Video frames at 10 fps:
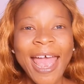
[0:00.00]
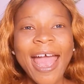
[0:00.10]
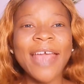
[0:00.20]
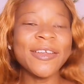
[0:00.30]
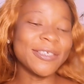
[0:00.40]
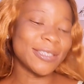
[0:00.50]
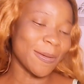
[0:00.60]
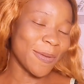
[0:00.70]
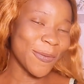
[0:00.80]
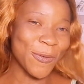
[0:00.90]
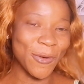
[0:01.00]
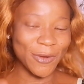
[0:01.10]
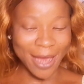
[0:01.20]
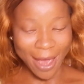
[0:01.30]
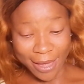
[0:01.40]
I know some people roll
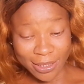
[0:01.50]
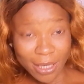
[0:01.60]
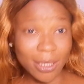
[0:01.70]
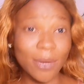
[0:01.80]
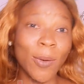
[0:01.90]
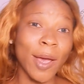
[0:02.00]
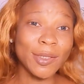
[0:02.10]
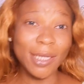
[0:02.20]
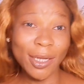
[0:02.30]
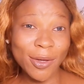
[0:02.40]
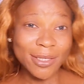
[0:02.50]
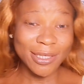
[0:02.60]
their eyes like, why are you telling us?